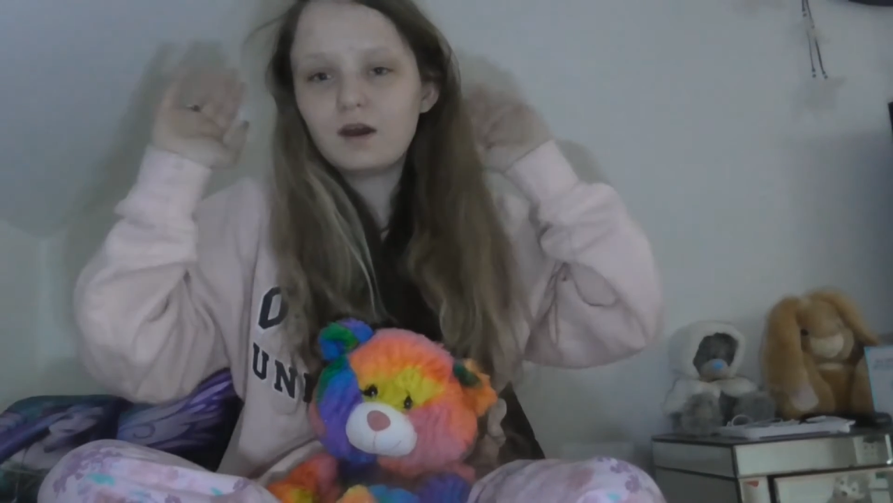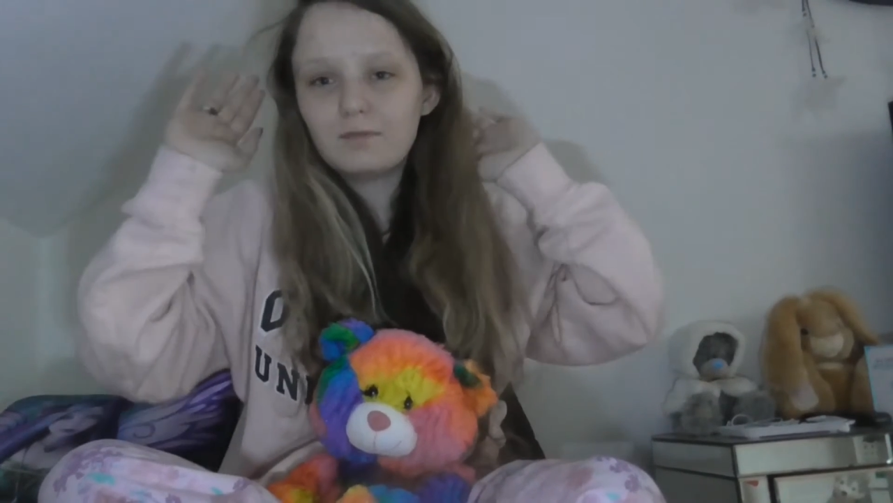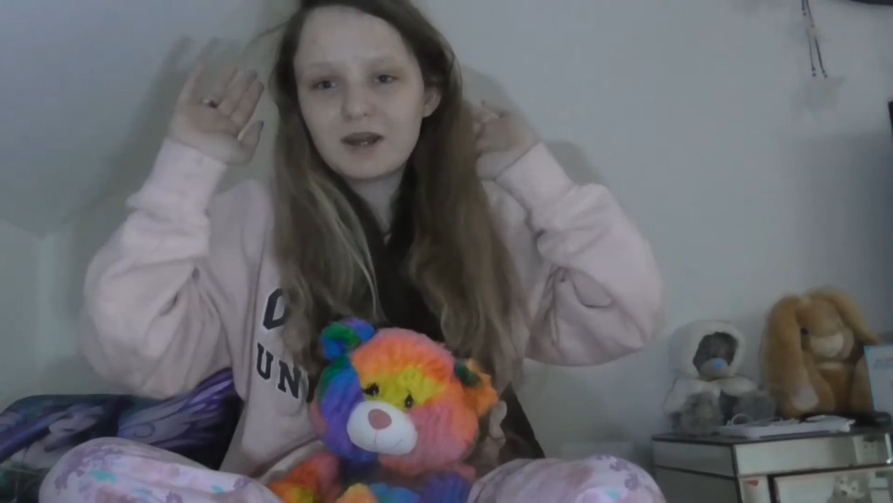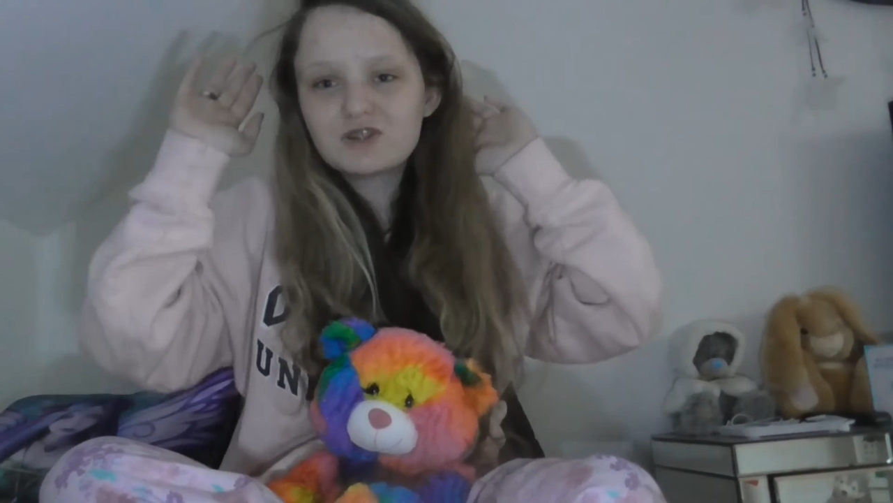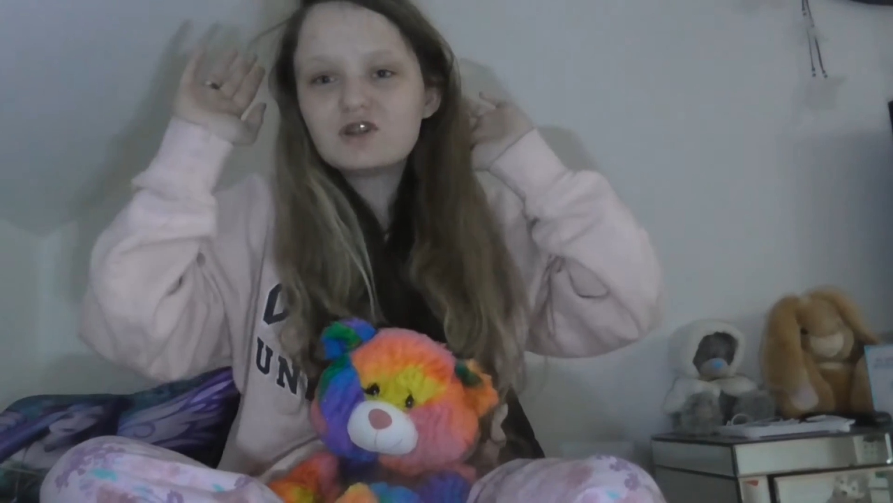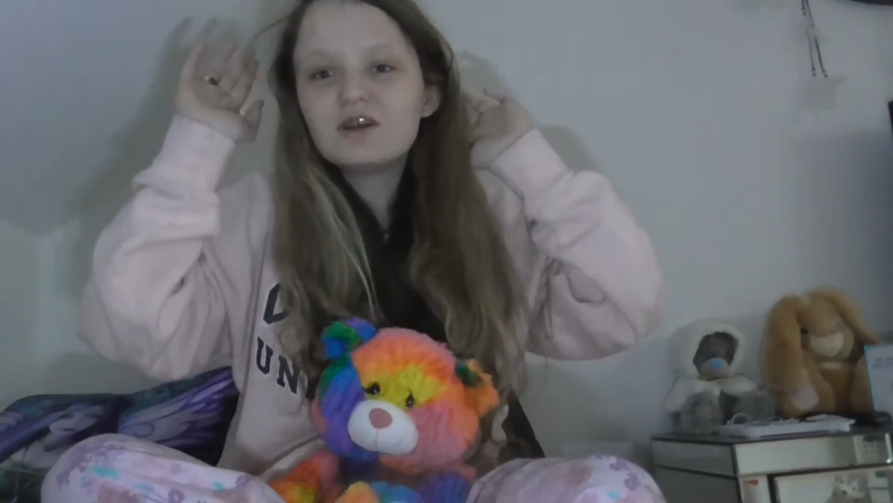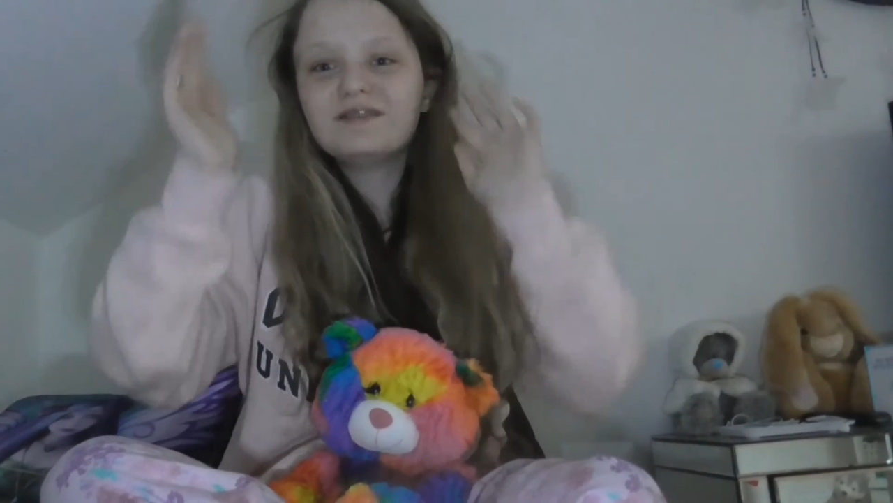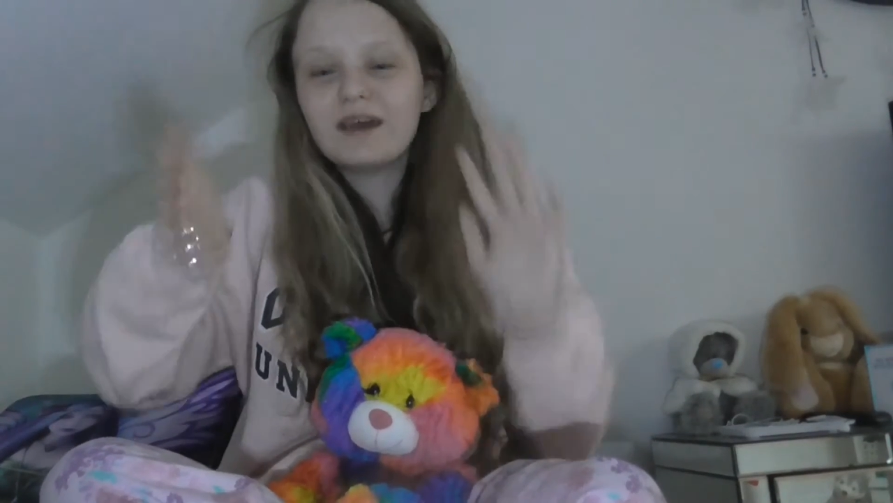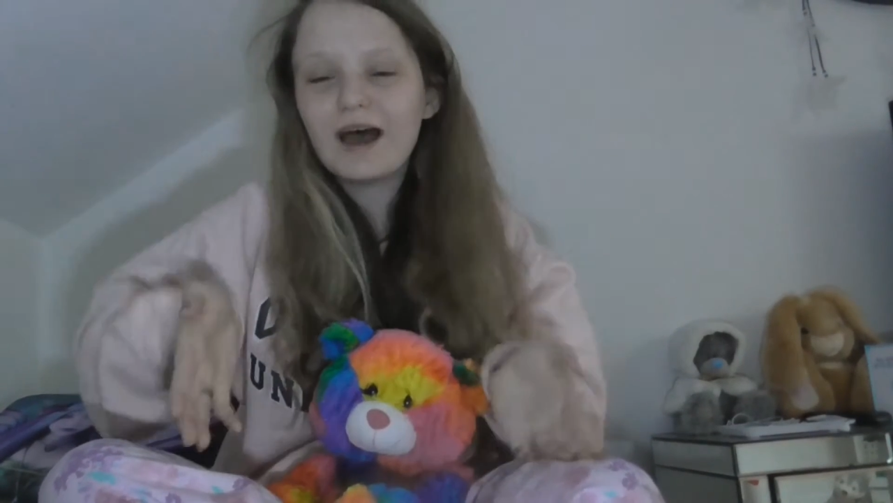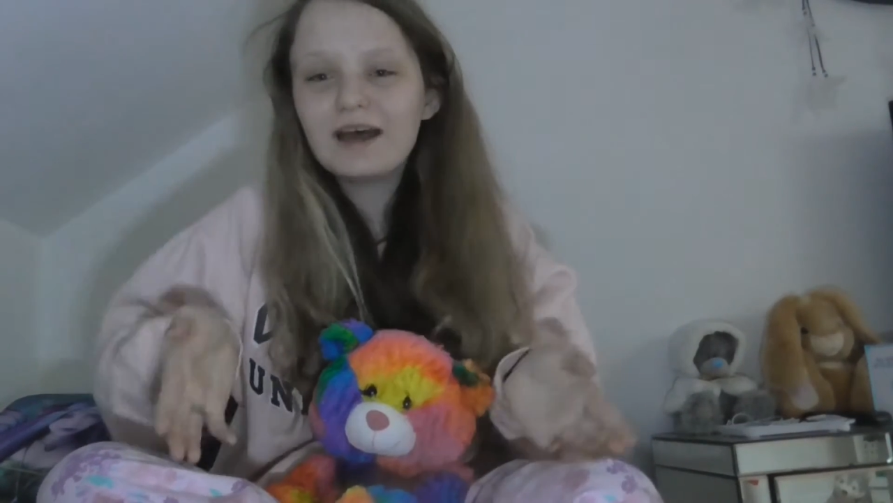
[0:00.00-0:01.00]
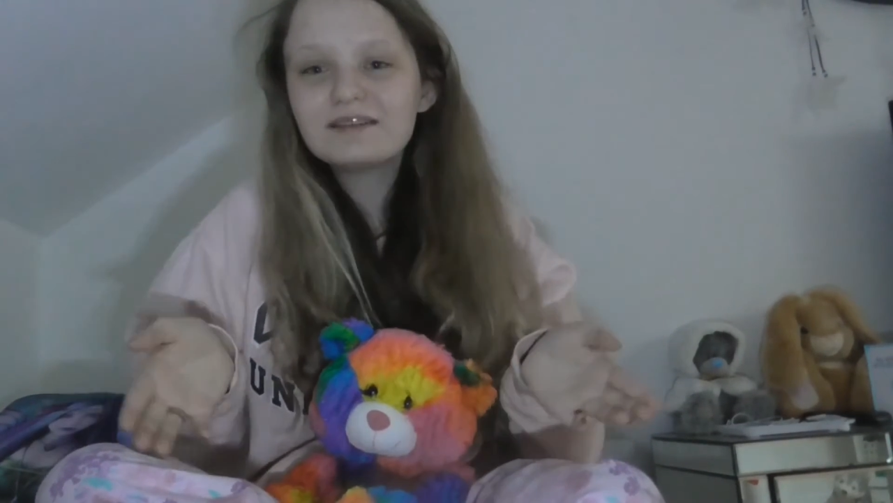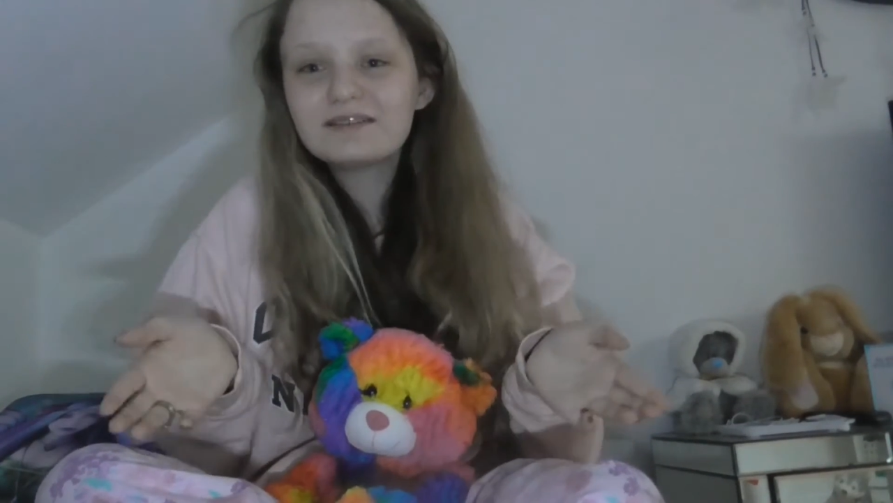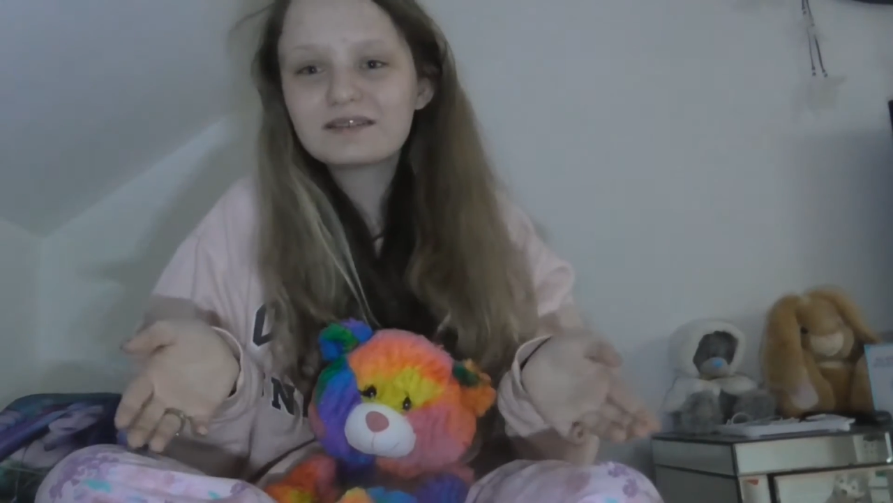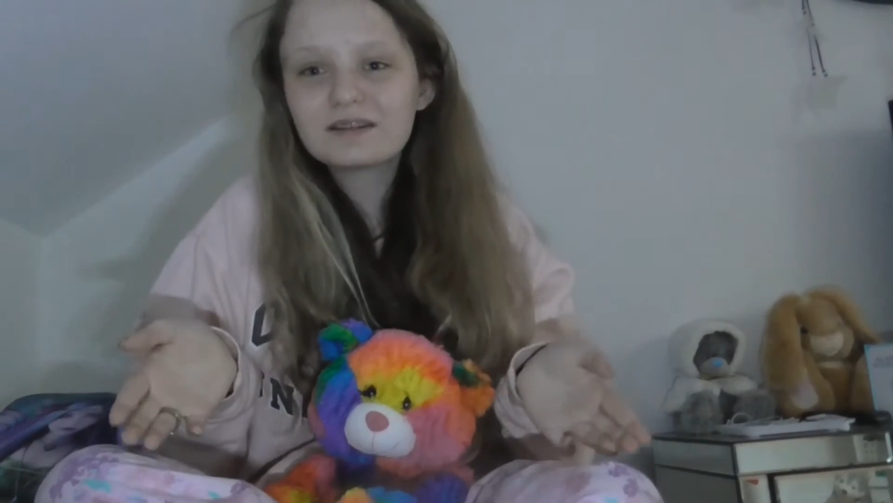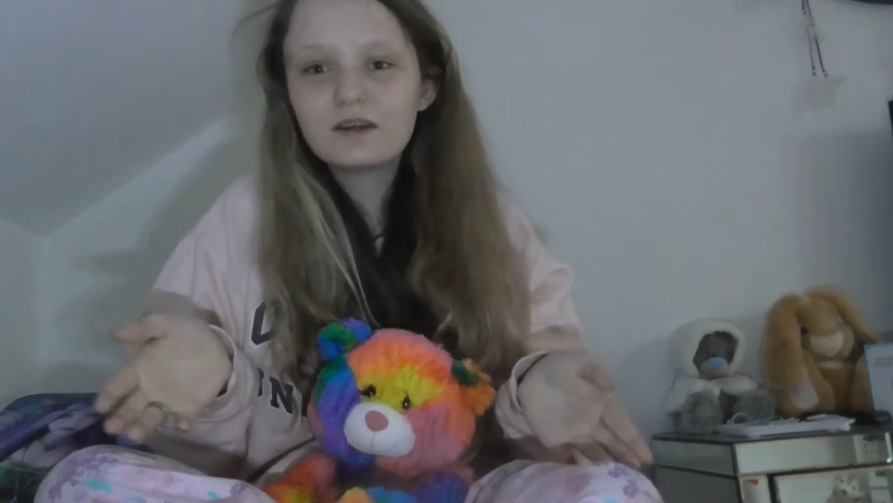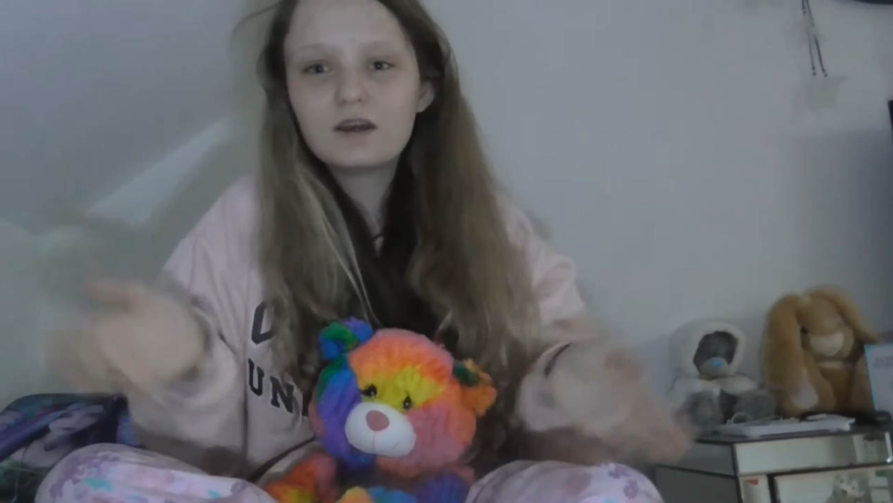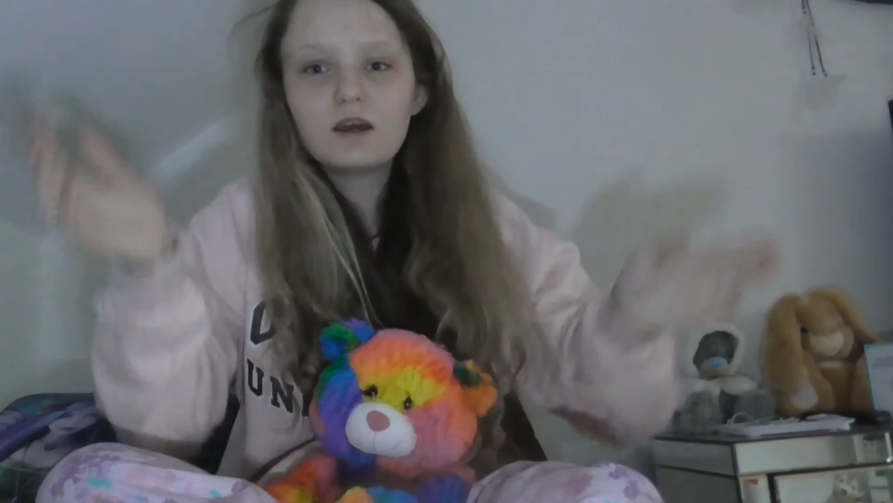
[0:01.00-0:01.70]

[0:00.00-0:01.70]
Imagine a desk,